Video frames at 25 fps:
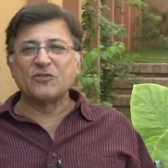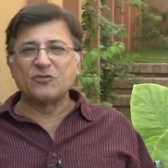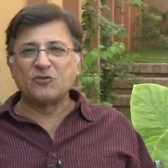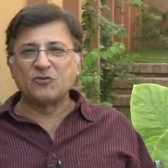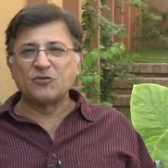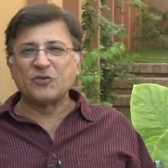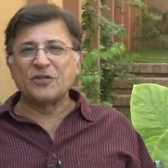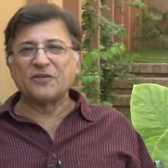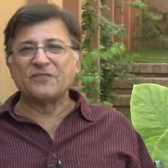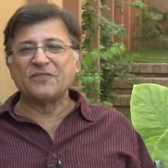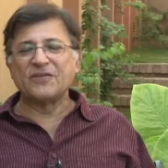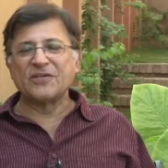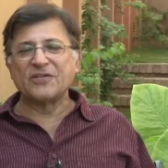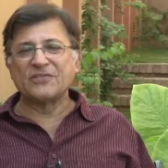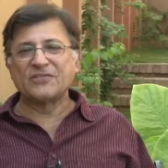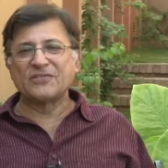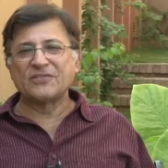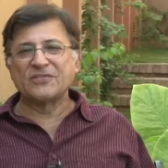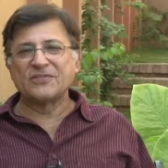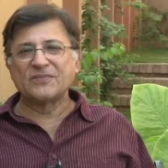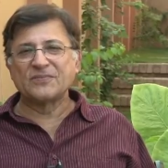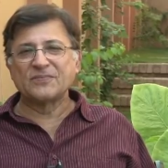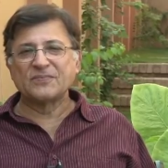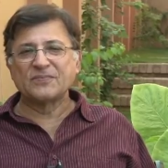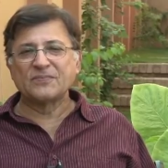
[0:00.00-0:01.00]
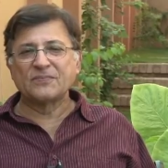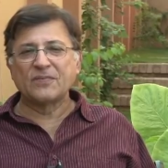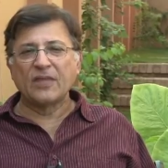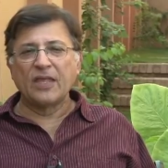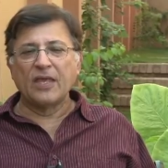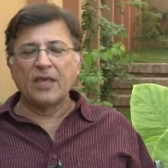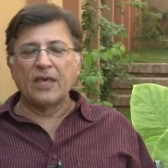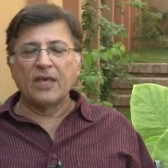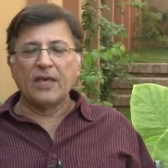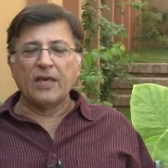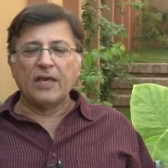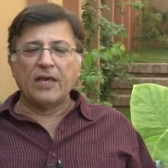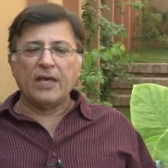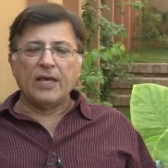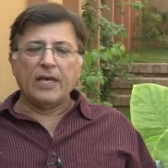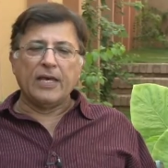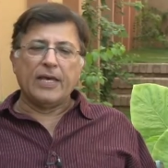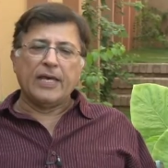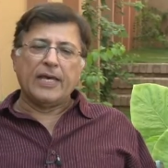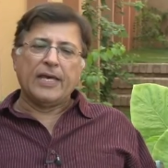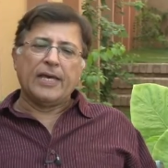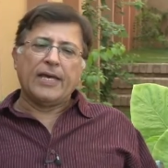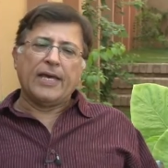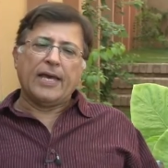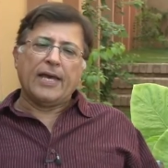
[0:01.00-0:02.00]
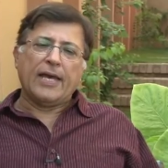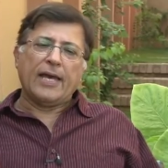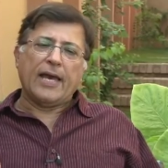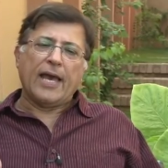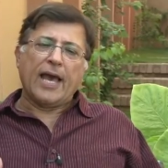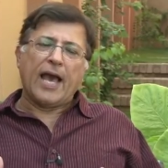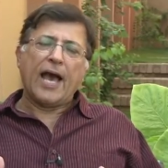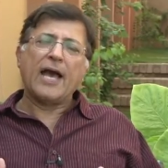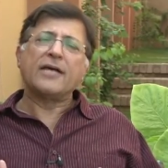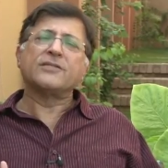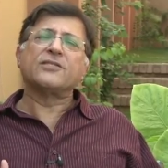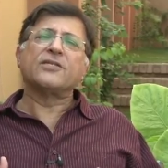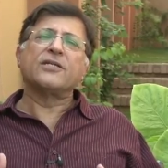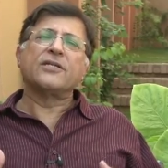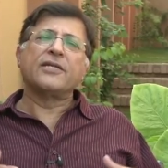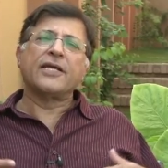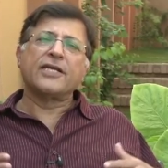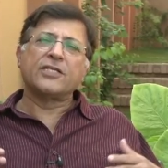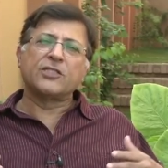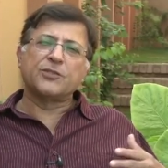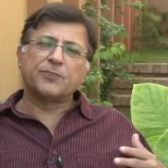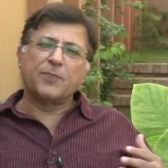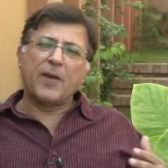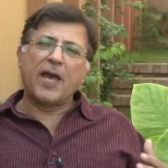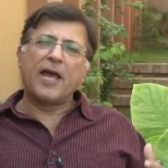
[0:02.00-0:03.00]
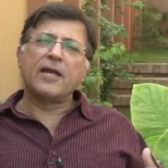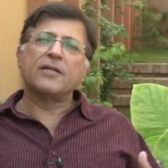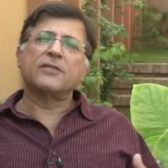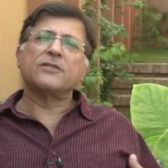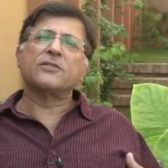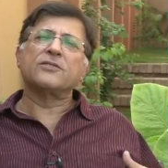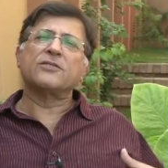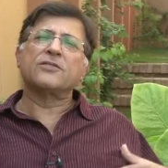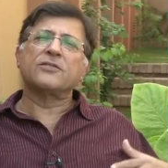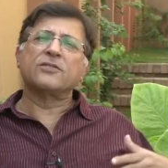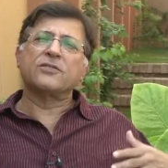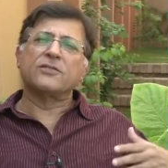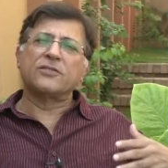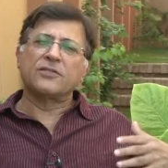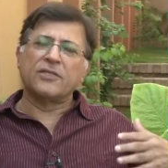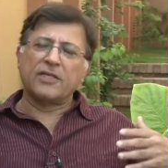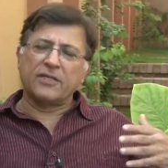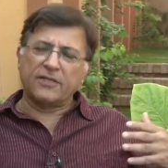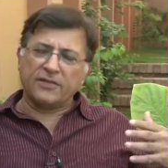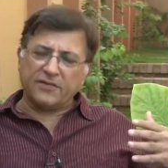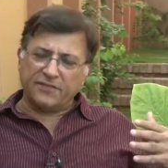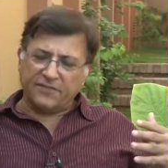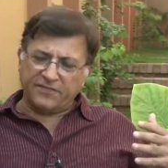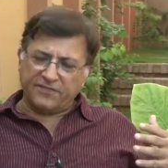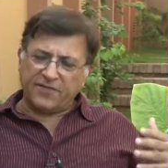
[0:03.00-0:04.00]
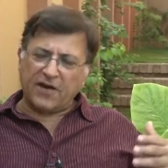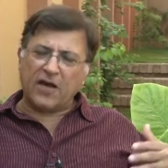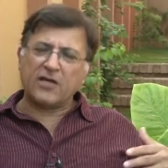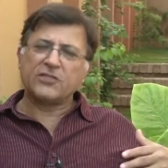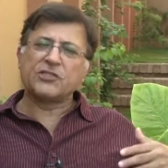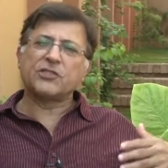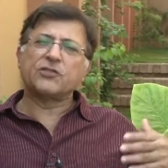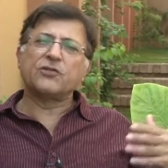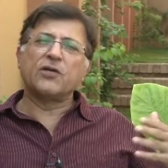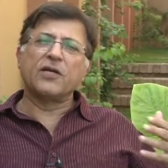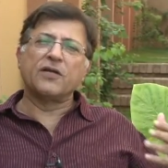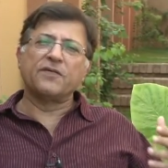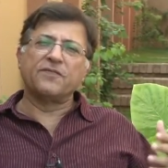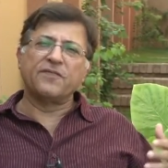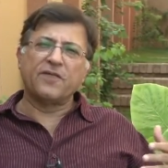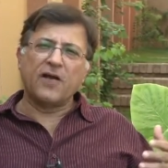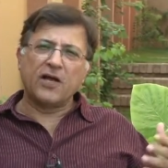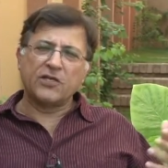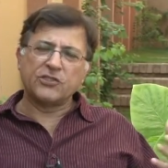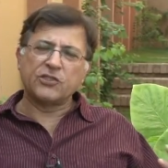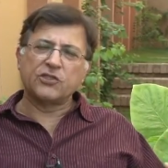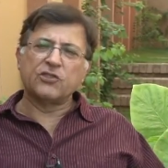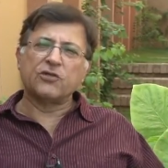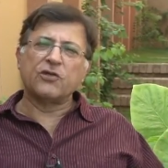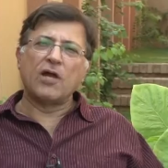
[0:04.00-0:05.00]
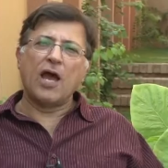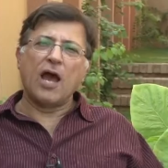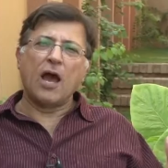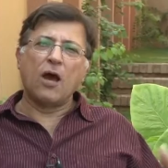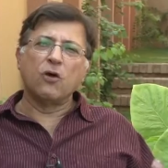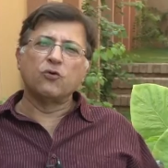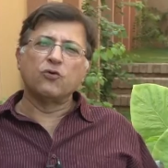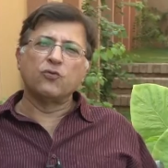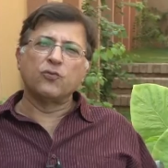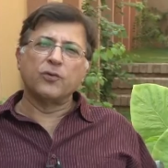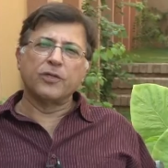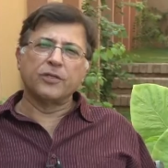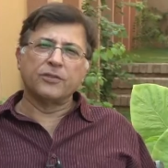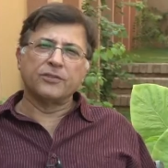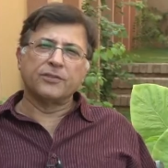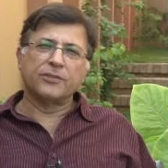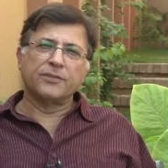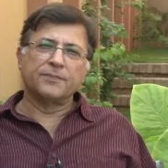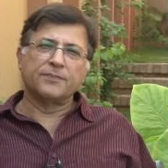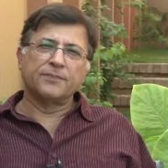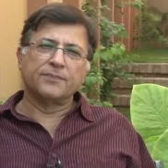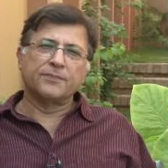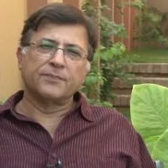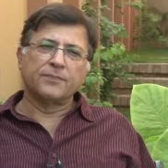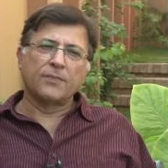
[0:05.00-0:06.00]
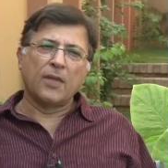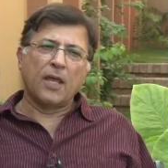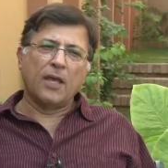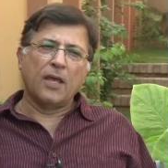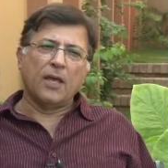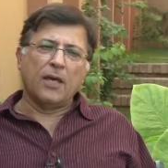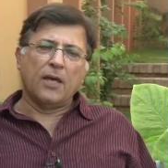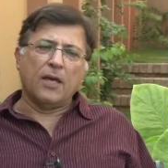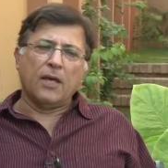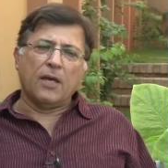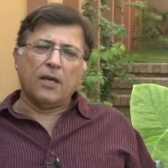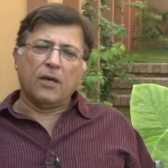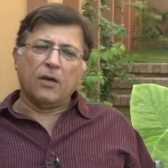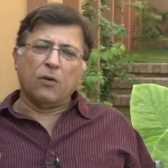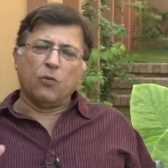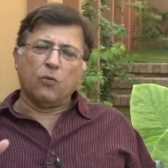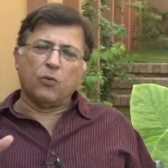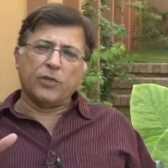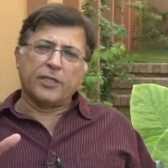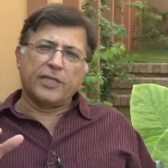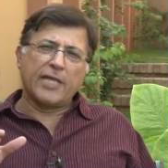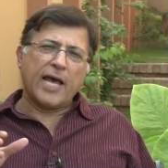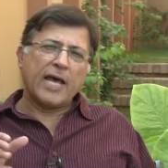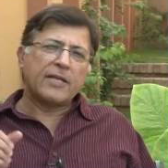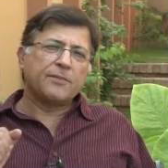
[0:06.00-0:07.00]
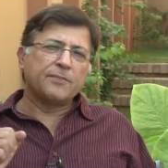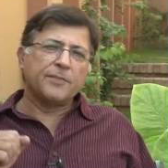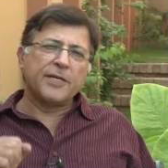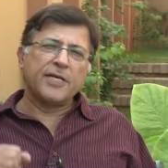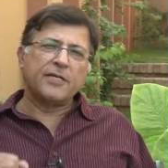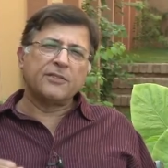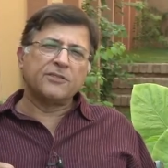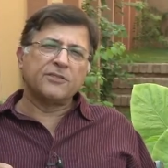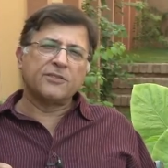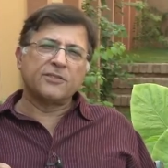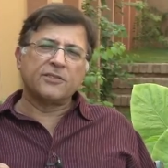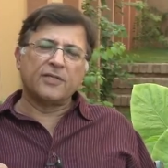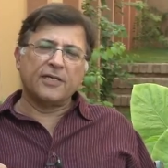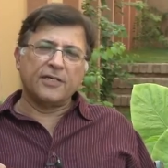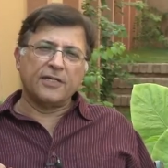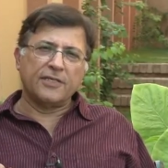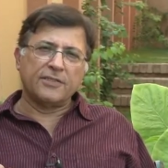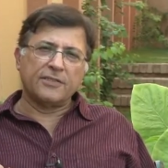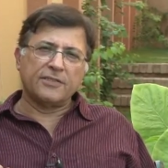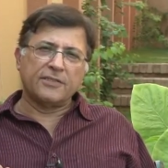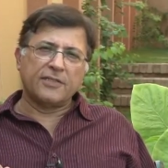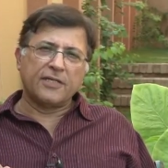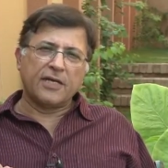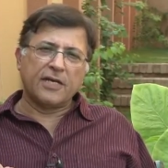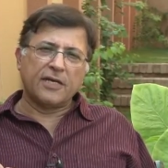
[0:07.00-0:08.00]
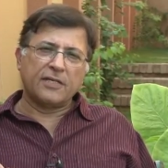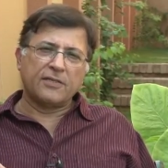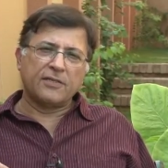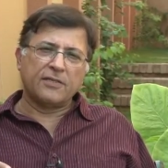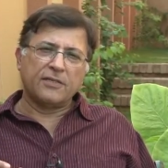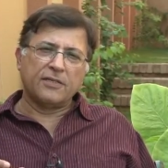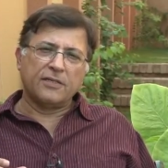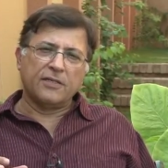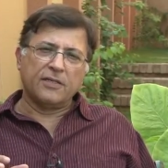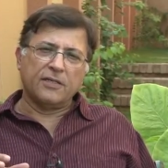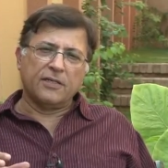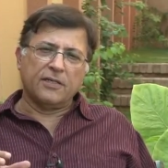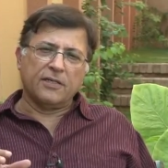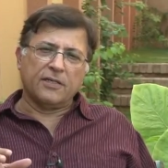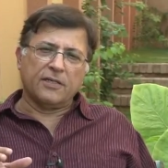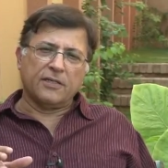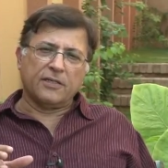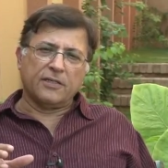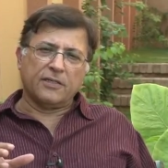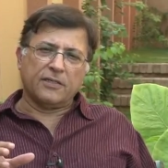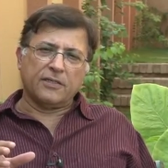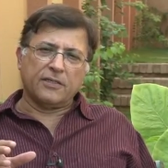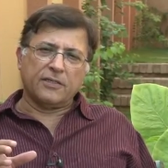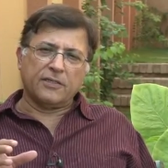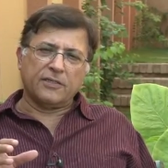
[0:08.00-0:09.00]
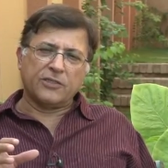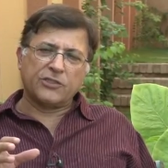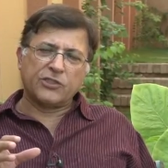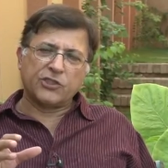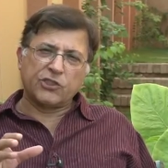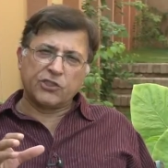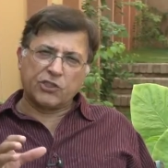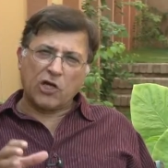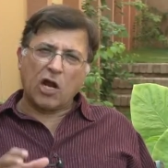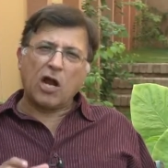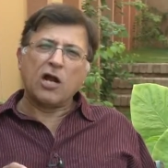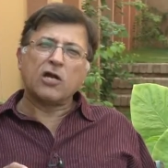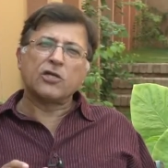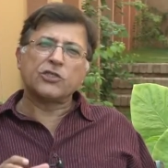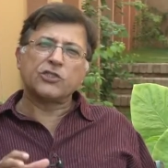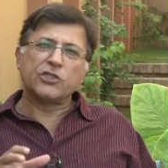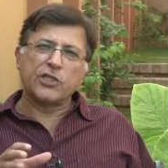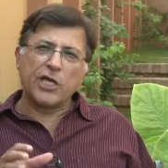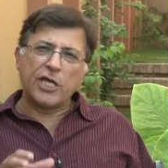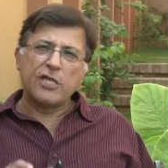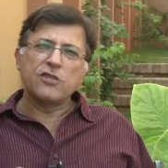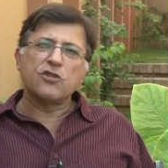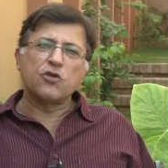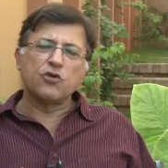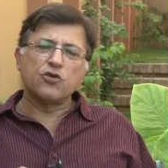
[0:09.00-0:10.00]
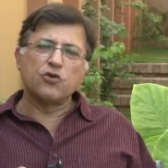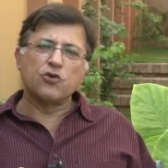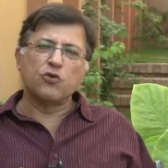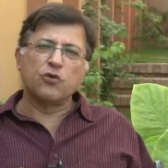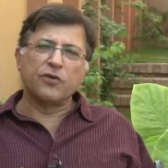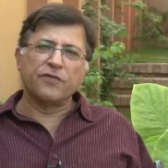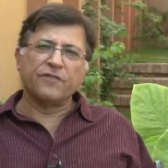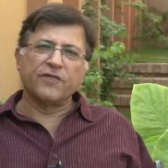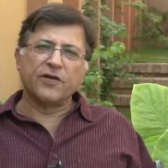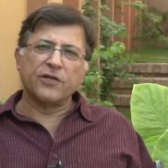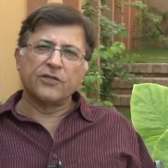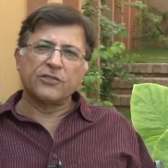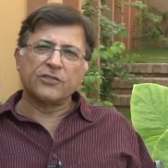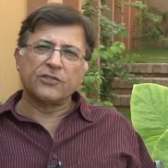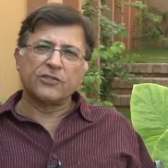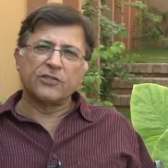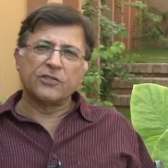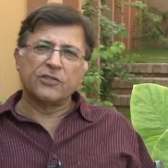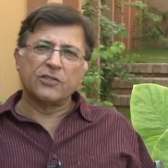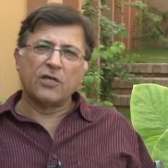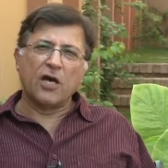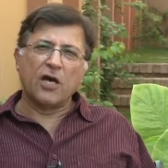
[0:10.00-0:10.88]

the universe. As it expands faster and faster outwards, what that means is that the stars in the universe